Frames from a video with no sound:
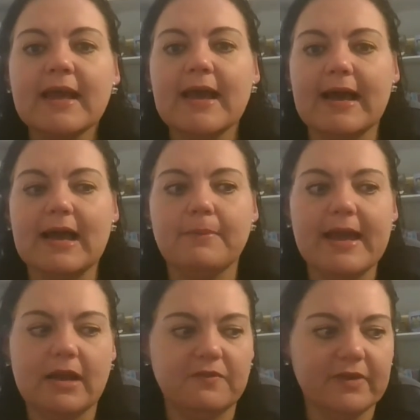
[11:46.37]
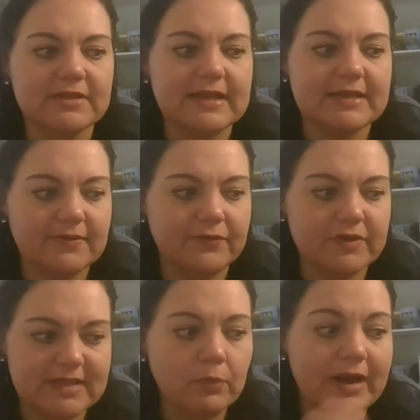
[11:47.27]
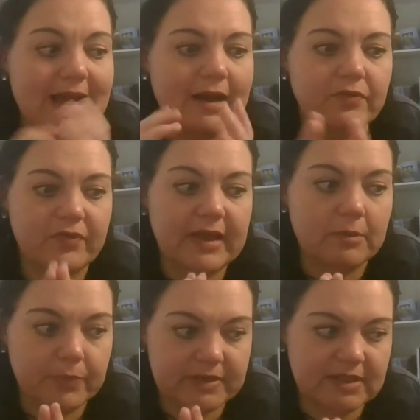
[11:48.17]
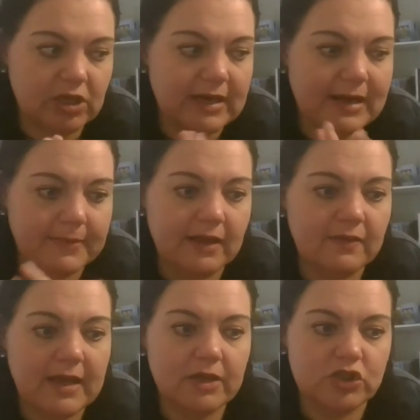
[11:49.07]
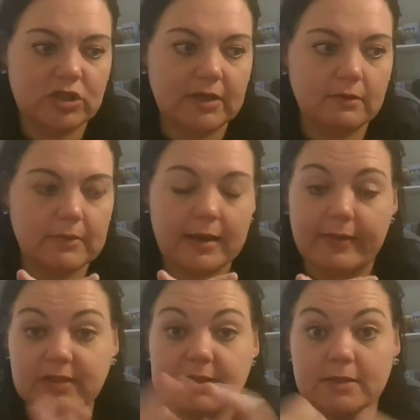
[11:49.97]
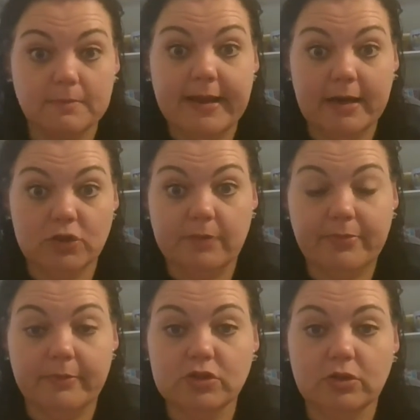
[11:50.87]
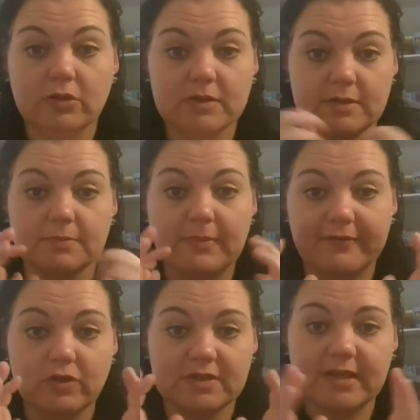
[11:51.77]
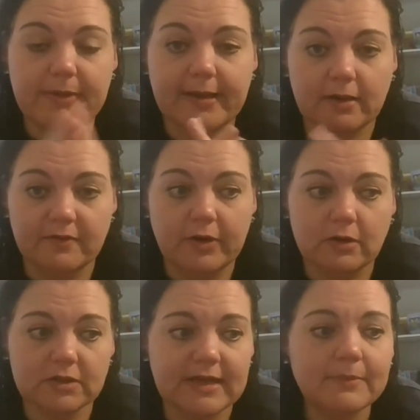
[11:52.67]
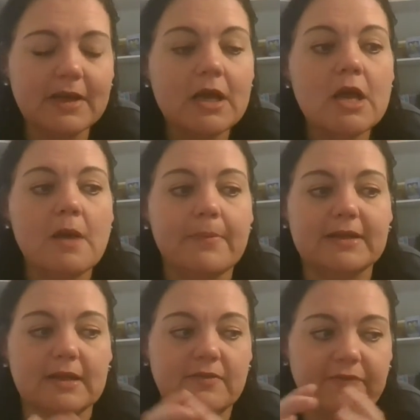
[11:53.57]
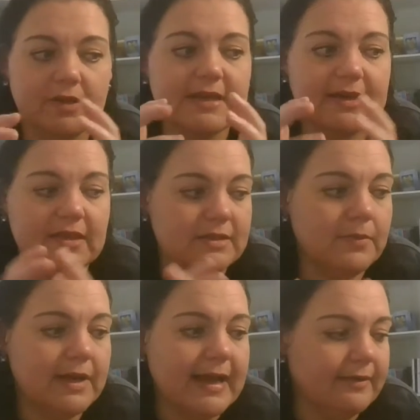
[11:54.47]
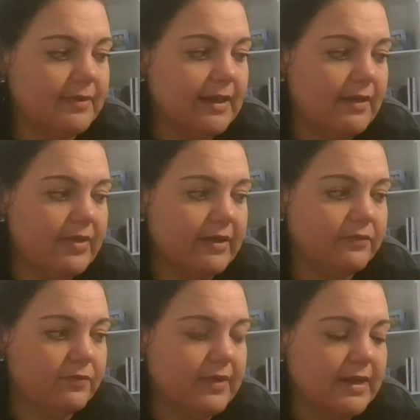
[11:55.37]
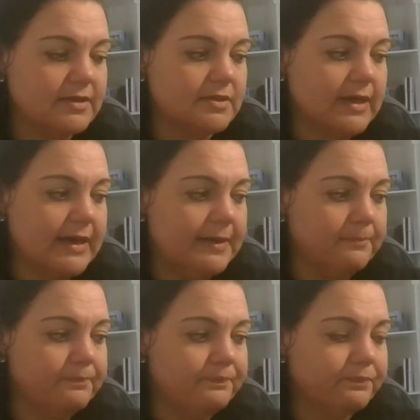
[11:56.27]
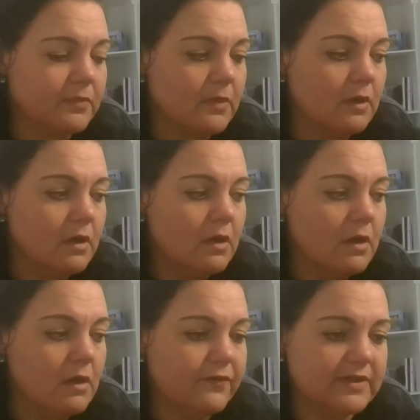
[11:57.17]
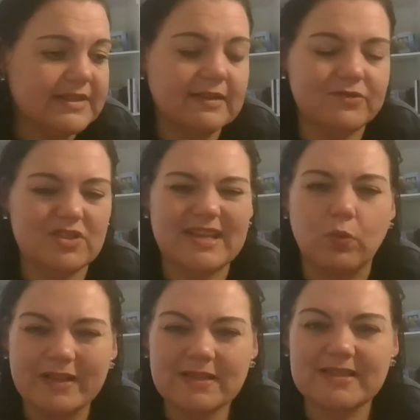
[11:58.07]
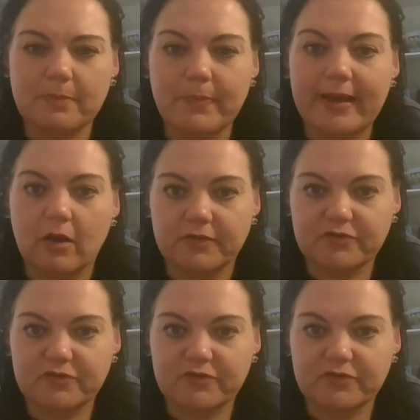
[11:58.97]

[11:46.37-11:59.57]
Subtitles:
And it feels like for someone out there in particular, I'm getting the energy. This isn't my energy, I promise you, because this is my first setback in a very long time. But it feels like there's somebody out there that's feels like they've just had one setback after